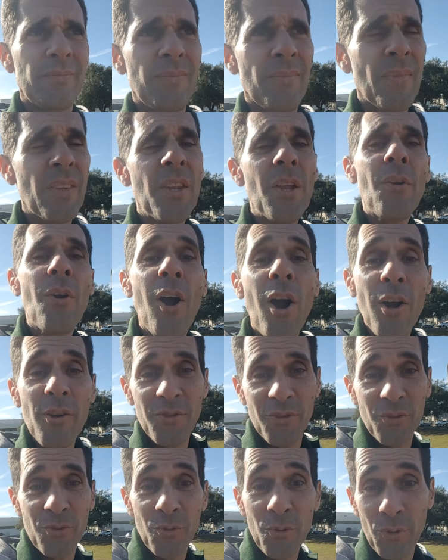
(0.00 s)
Their hearts
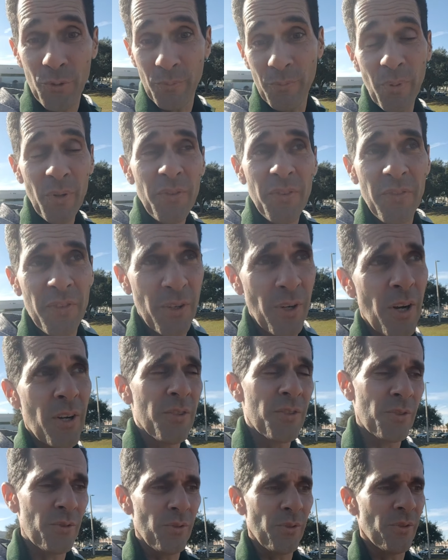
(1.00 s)
grew, both of their hearts
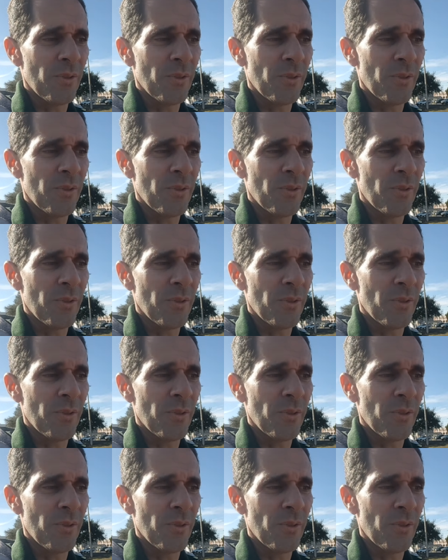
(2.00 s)
grew.